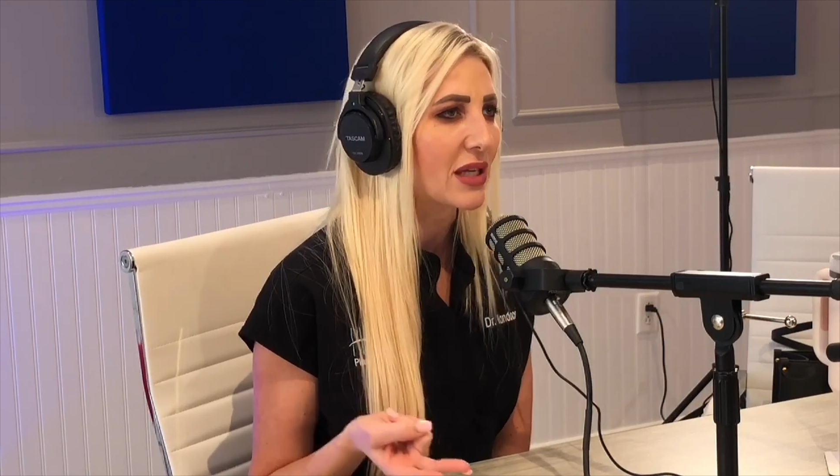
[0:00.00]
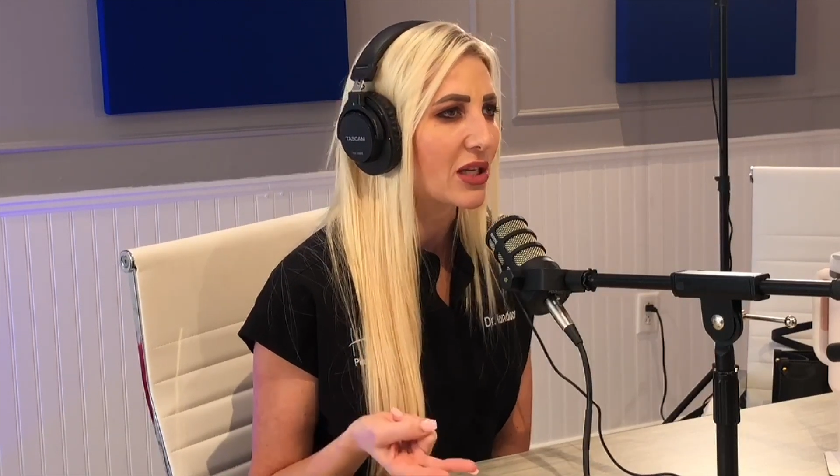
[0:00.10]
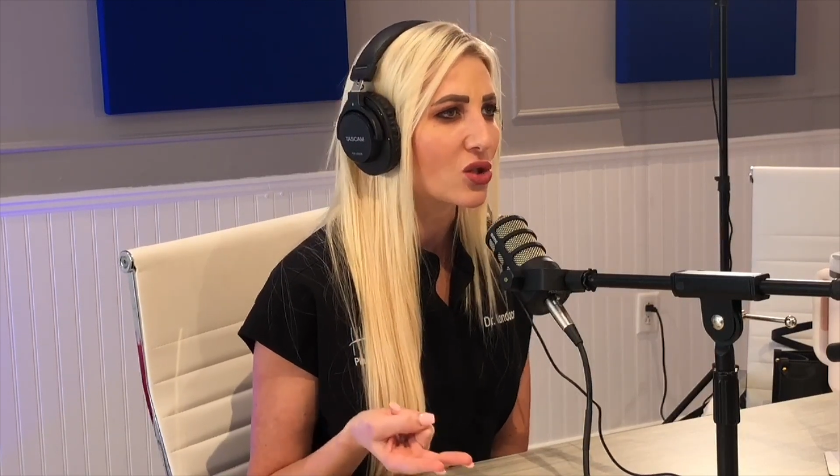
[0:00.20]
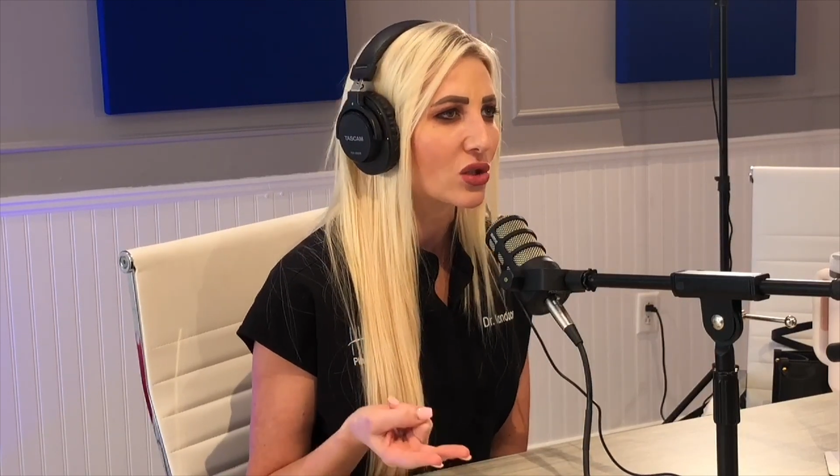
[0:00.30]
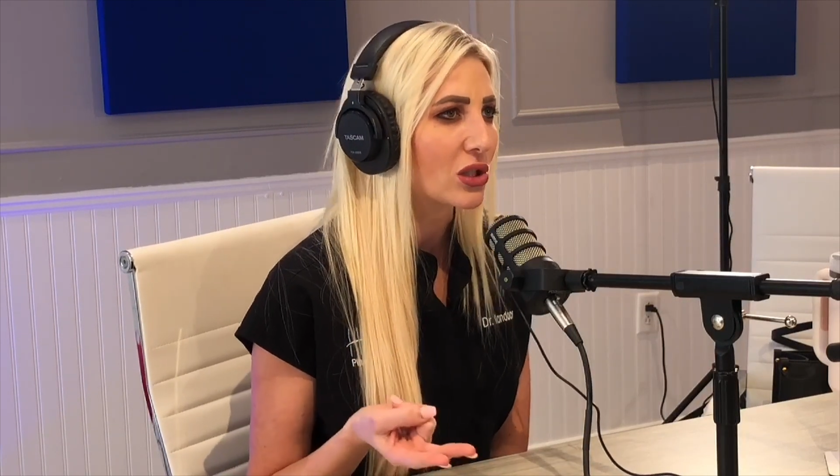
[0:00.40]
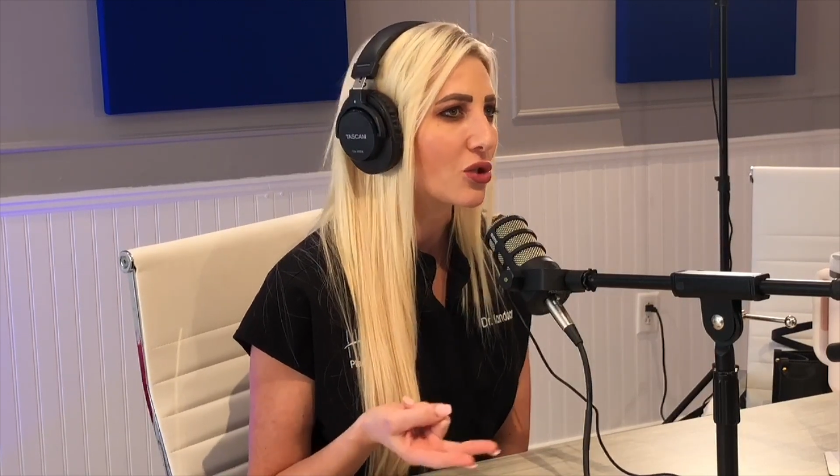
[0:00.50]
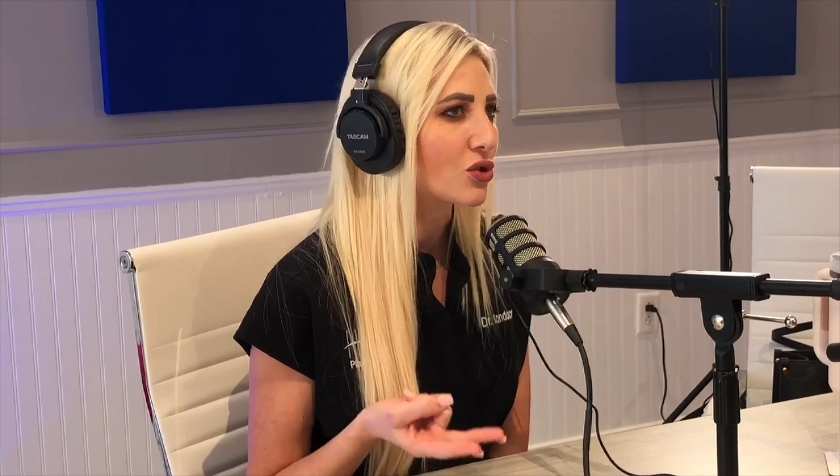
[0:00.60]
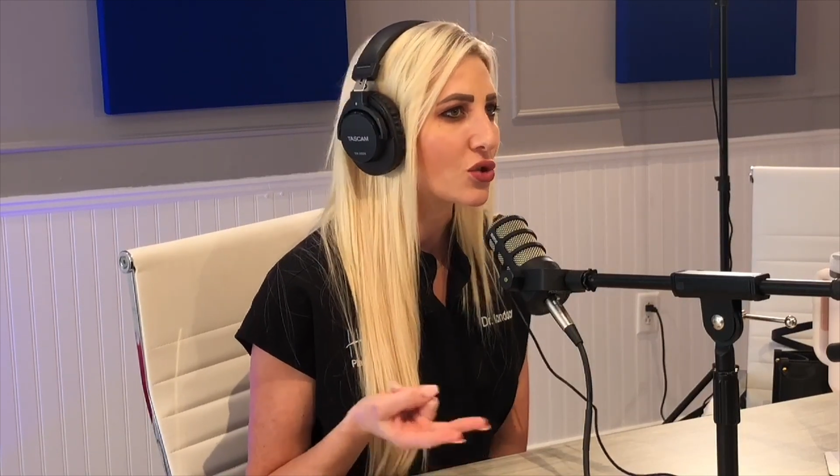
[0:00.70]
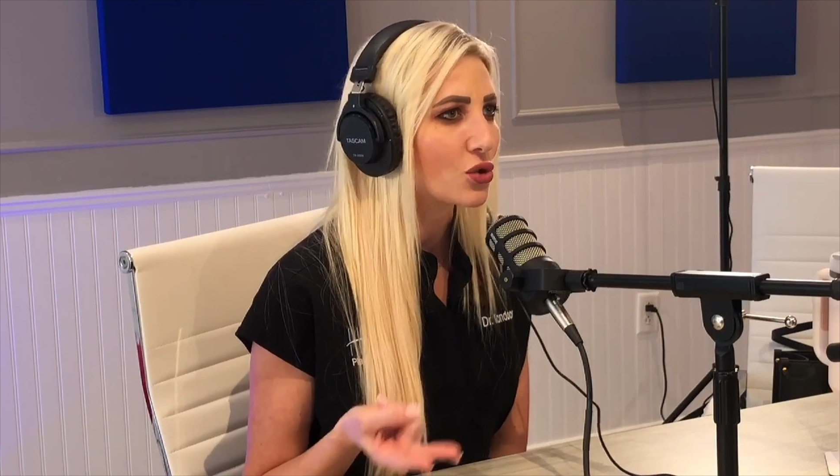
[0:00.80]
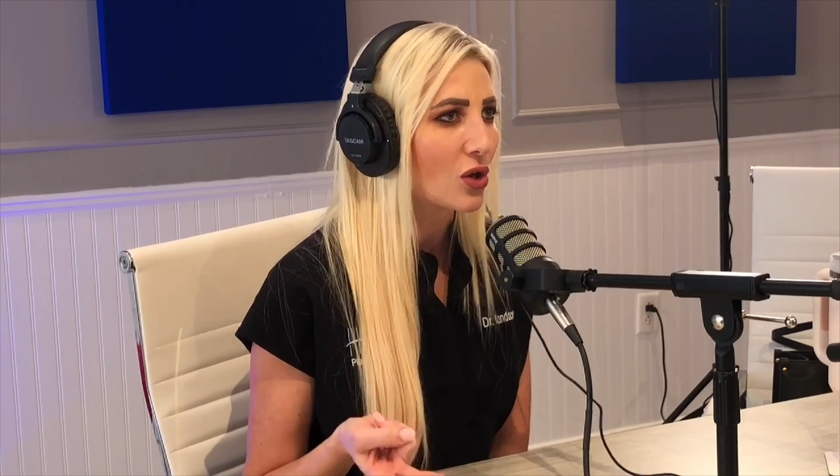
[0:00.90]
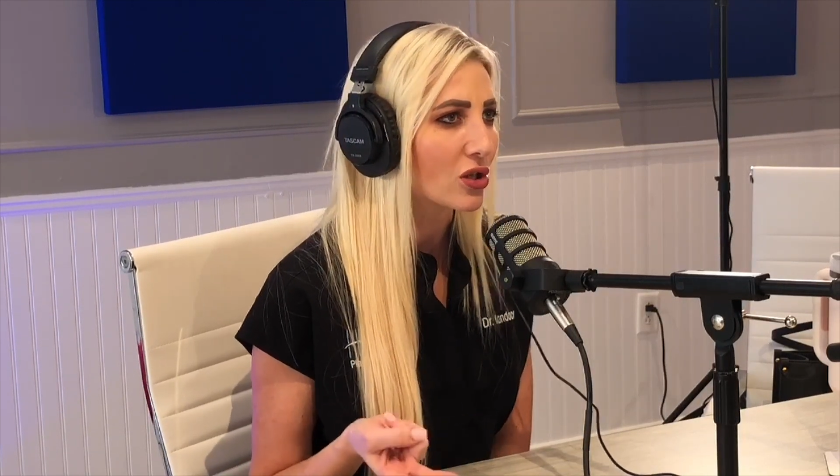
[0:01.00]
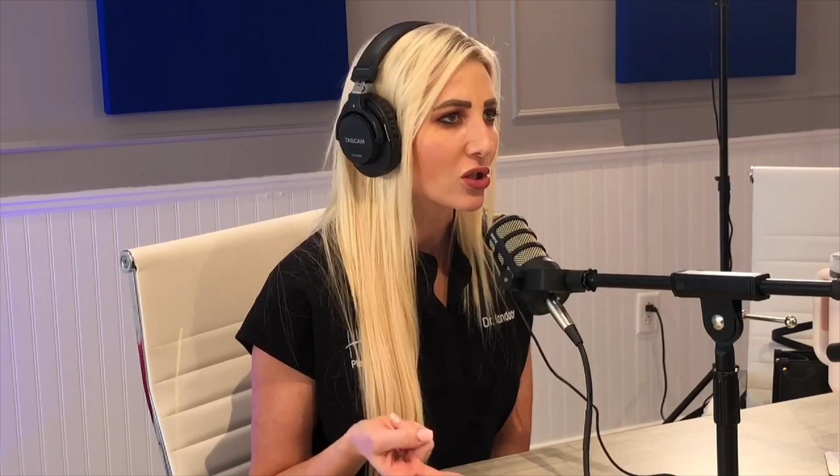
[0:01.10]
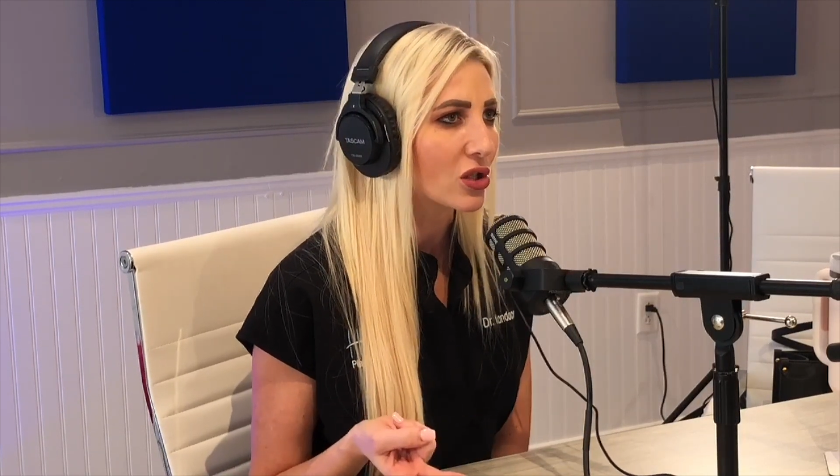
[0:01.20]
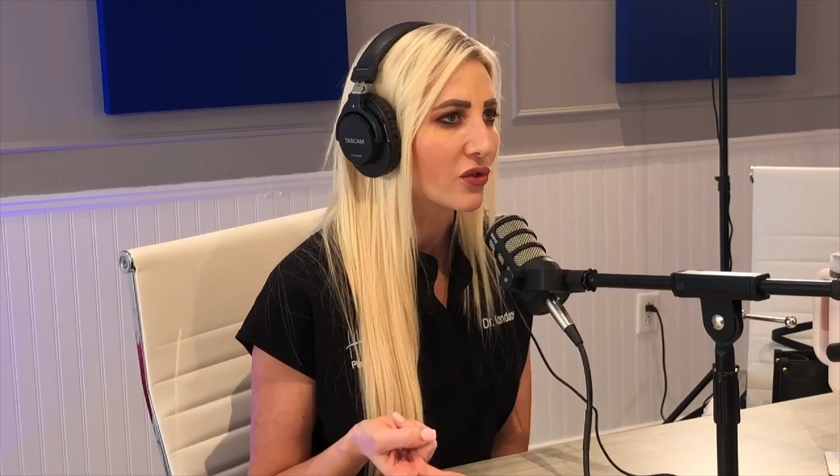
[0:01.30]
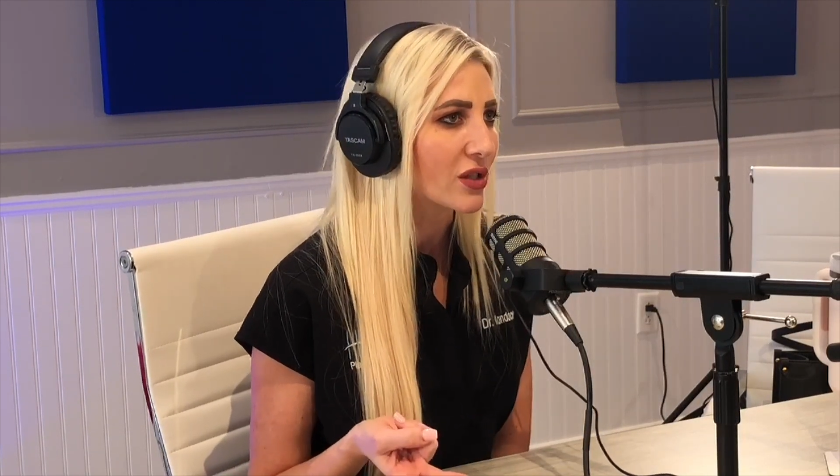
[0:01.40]
they usually use 2
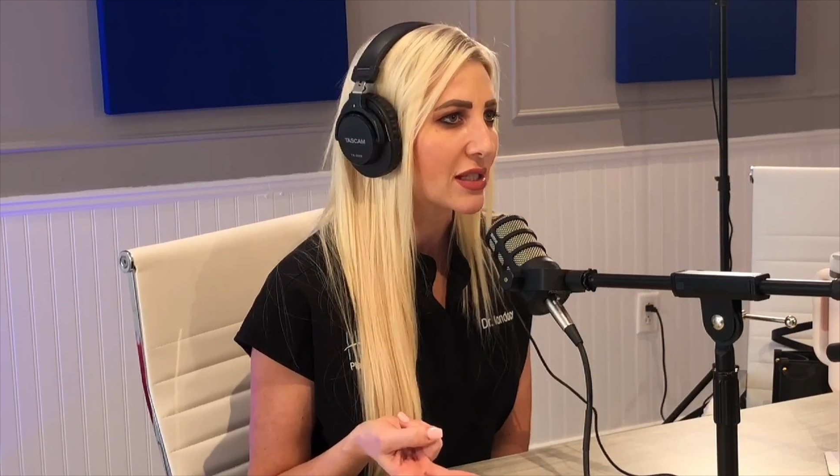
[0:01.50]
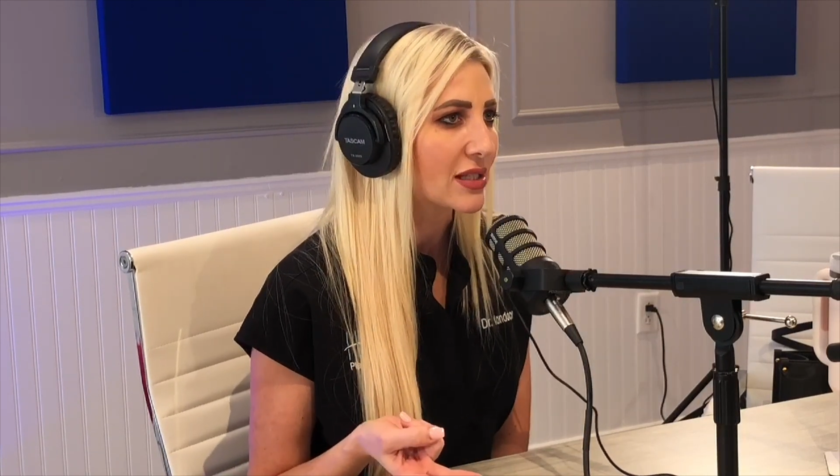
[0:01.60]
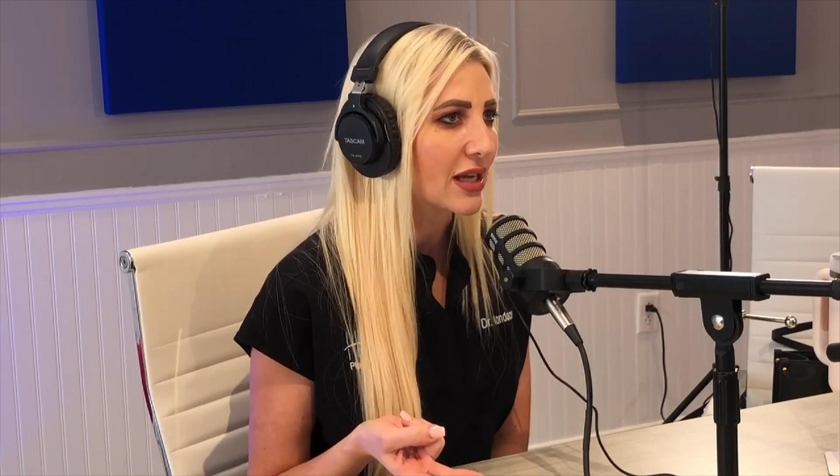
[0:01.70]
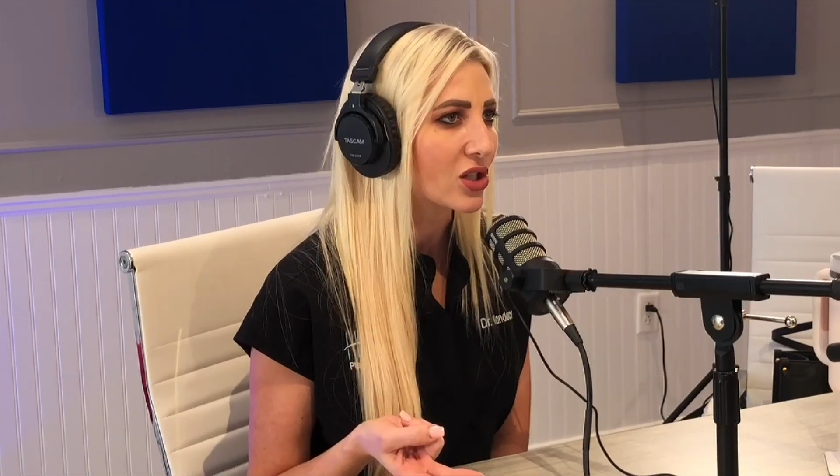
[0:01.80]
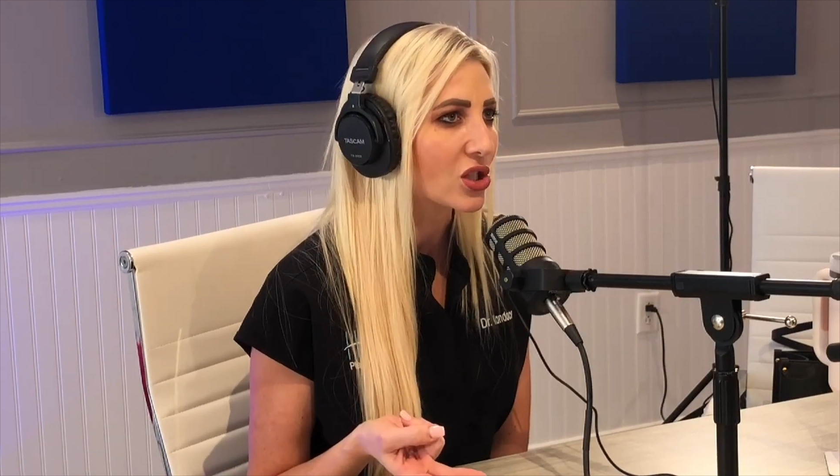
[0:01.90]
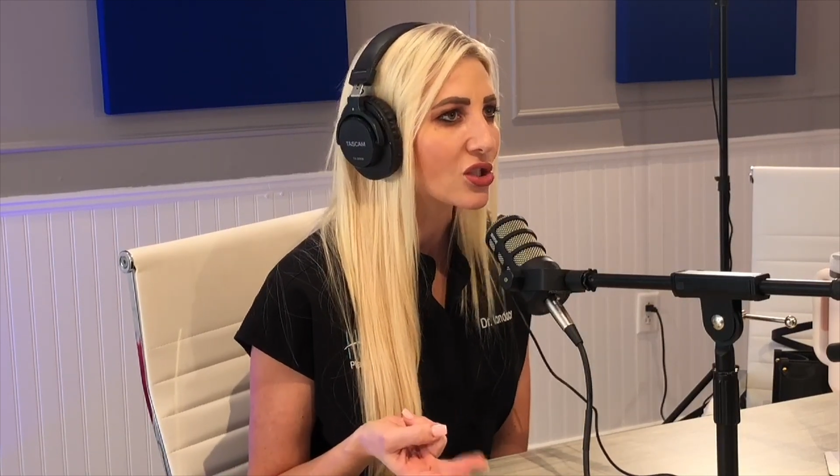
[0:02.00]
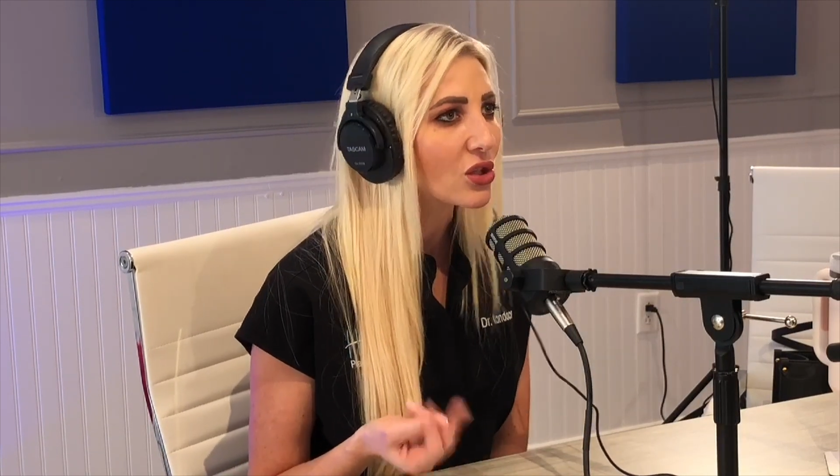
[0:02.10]
doctors for a C-section.